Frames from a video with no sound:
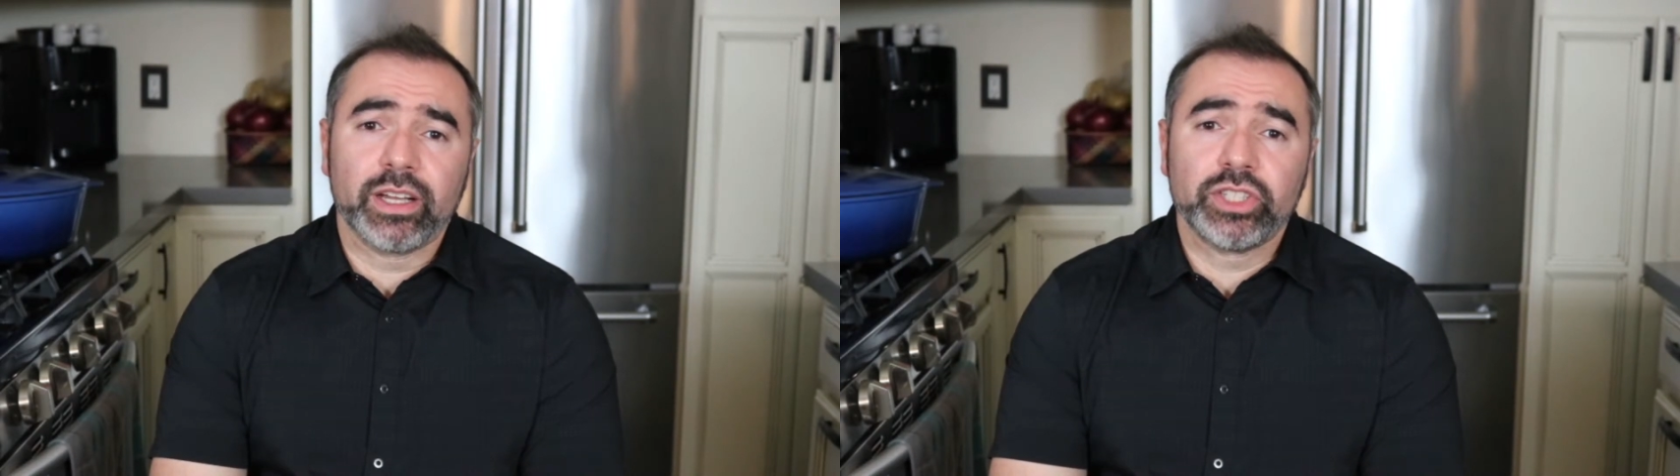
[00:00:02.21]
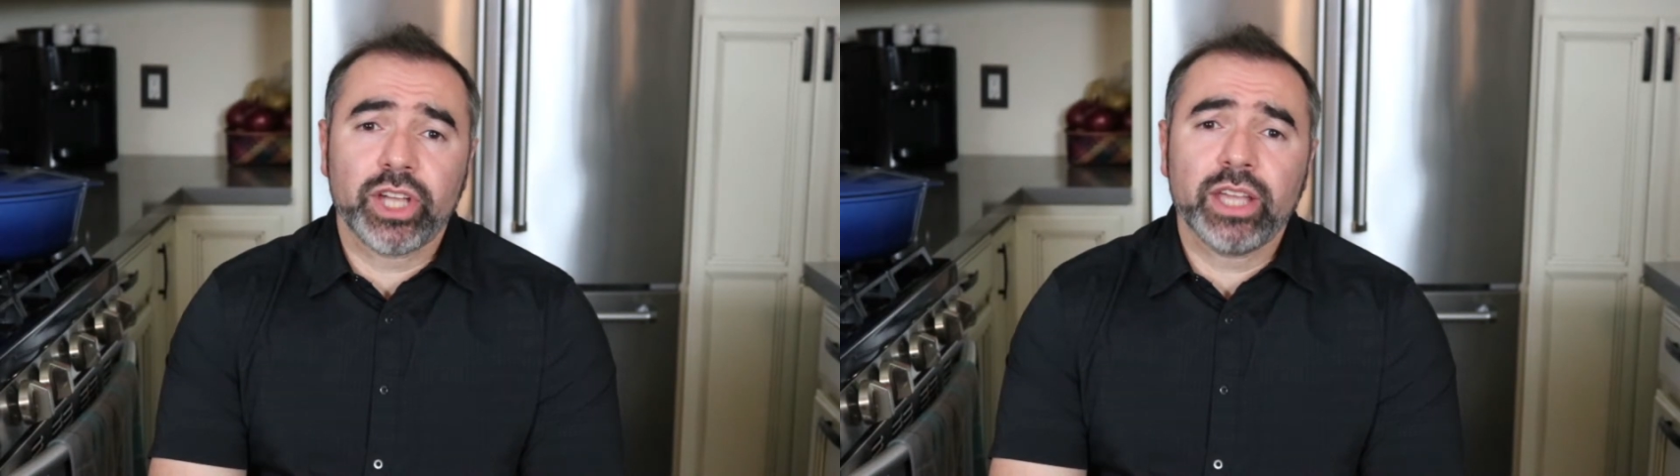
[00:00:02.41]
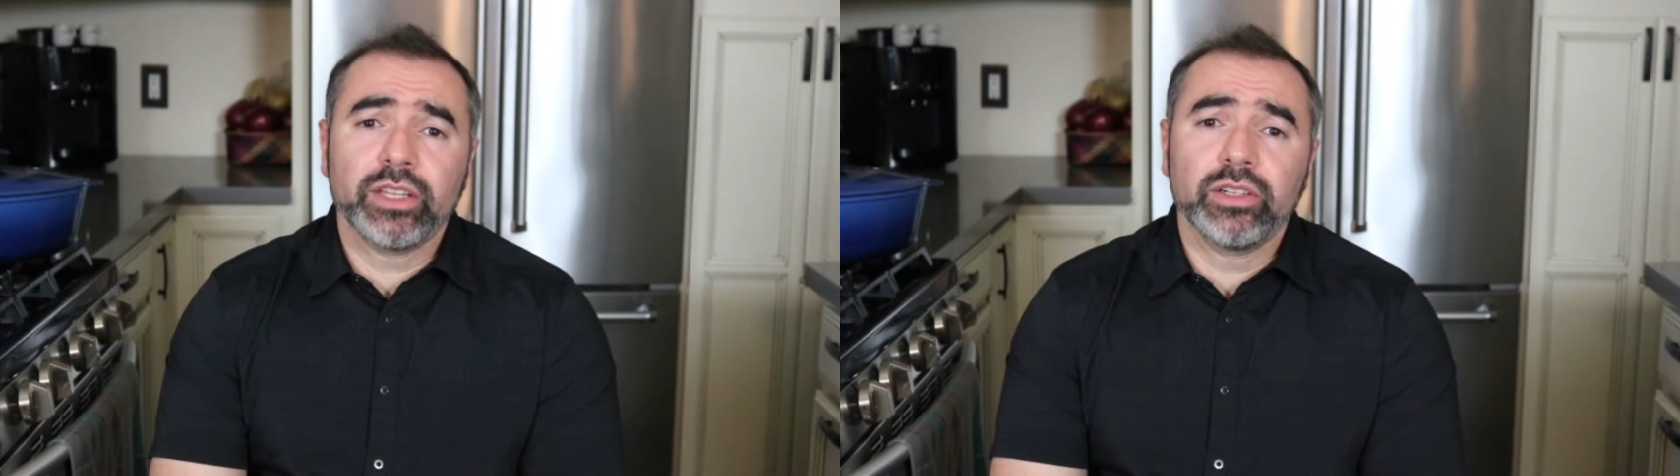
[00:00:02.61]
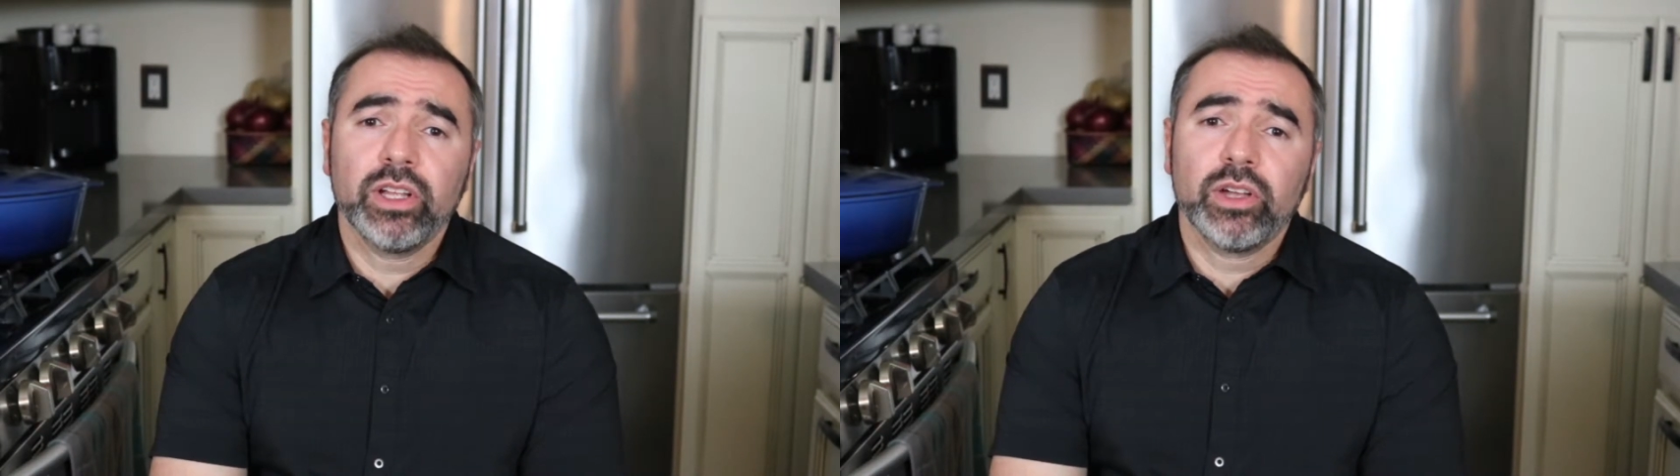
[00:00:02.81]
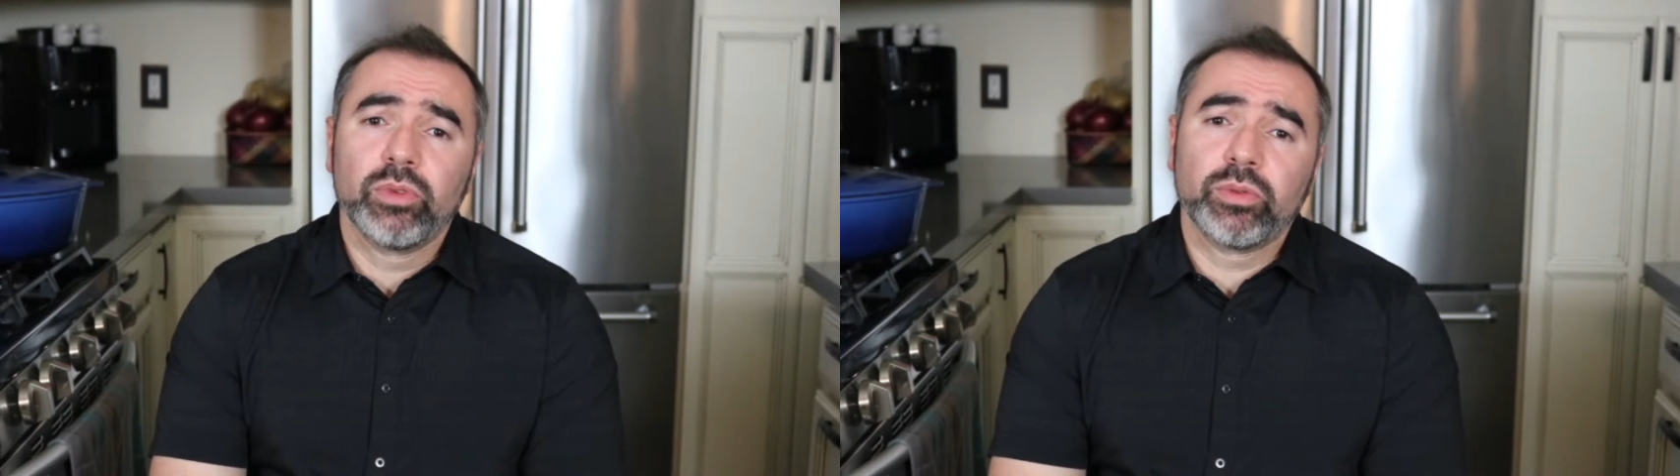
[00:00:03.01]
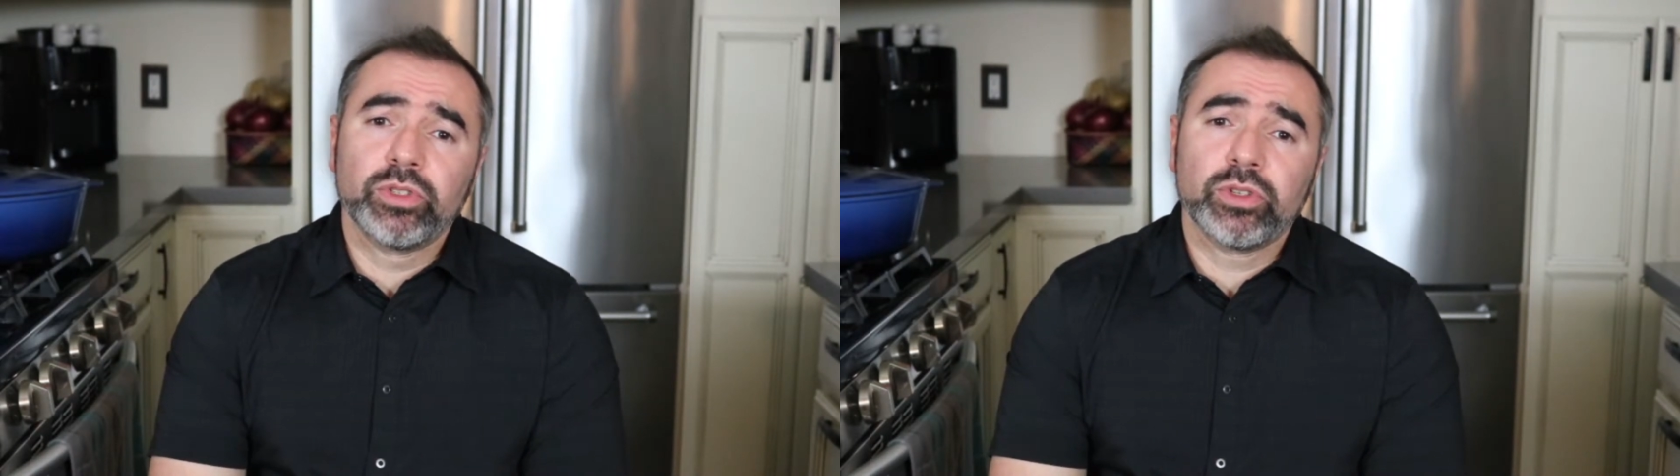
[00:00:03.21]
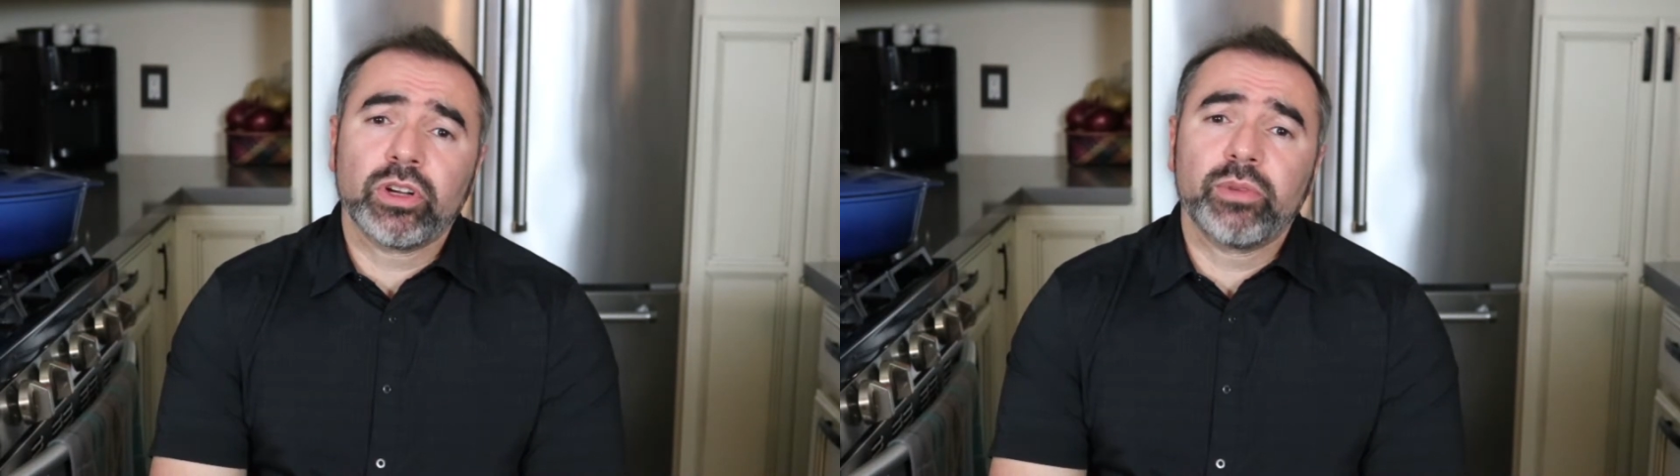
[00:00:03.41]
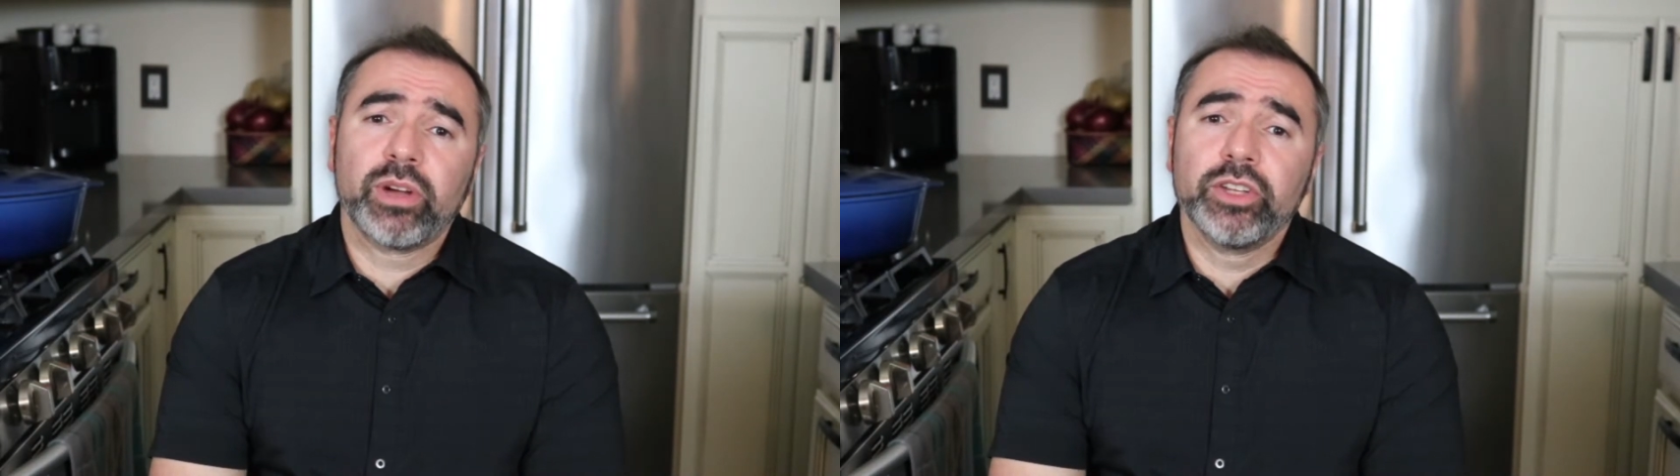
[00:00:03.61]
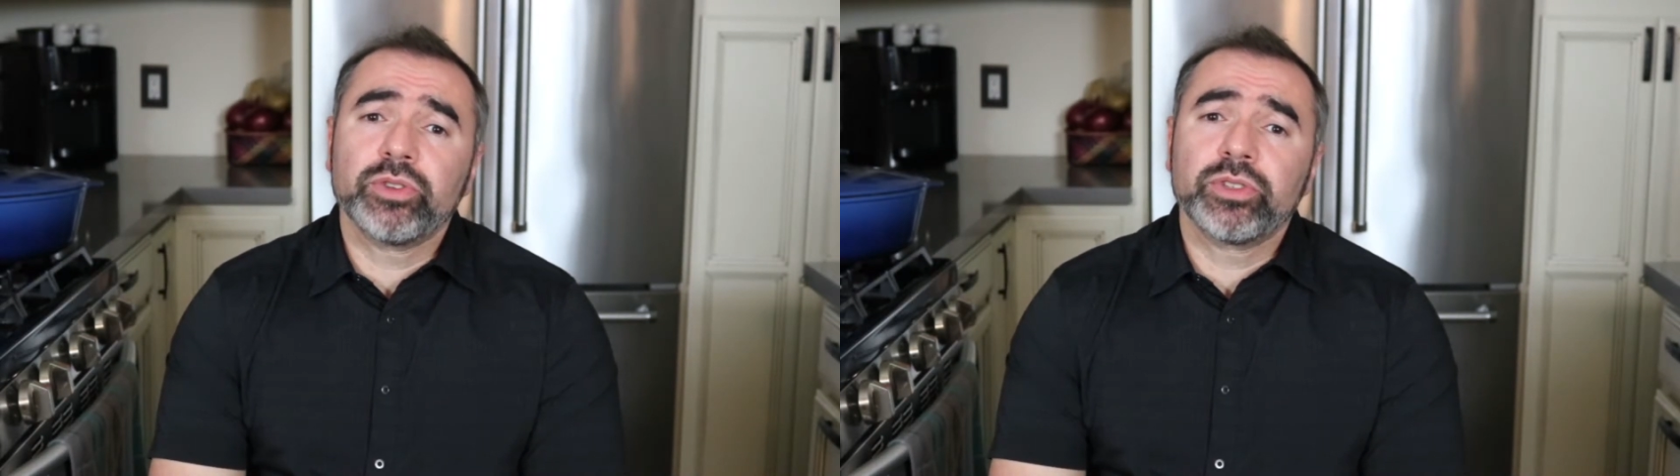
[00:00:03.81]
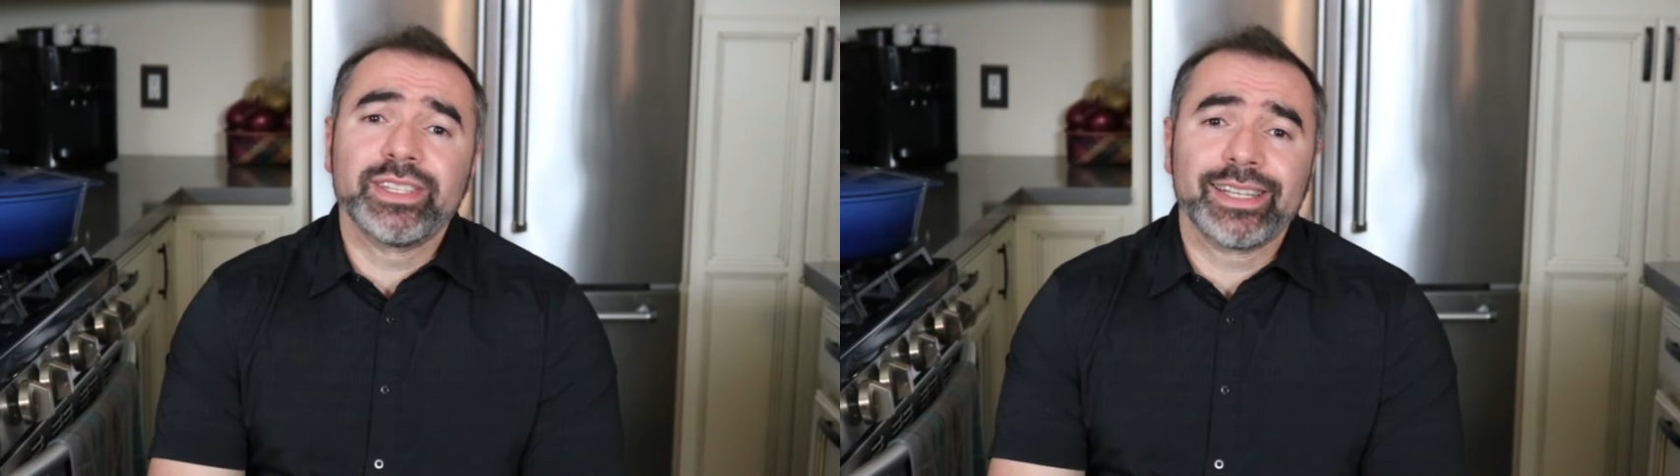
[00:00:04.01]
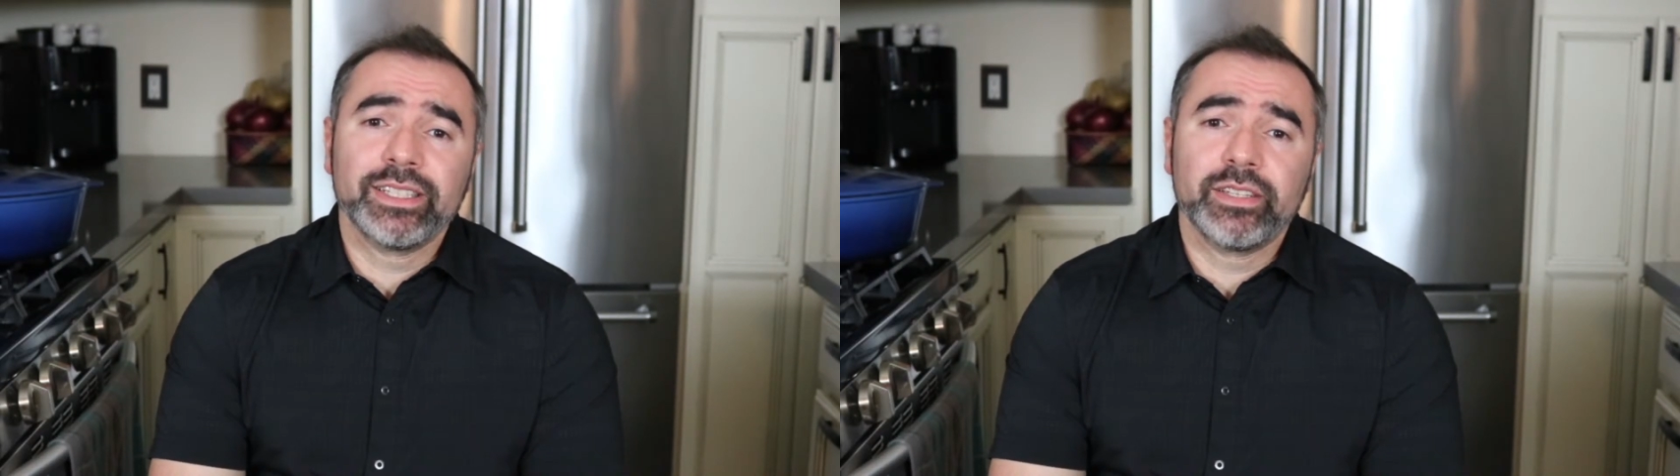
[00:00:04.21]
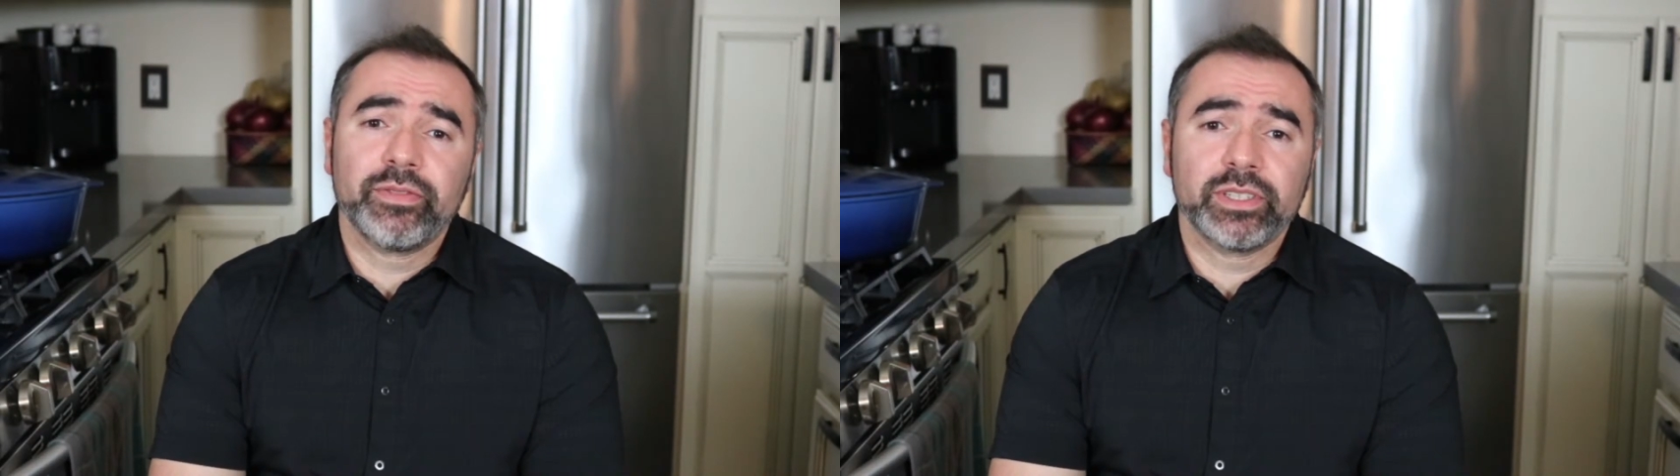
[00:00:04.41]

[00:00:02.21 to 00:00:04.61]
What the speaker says: a channel where we talk about interesting scientific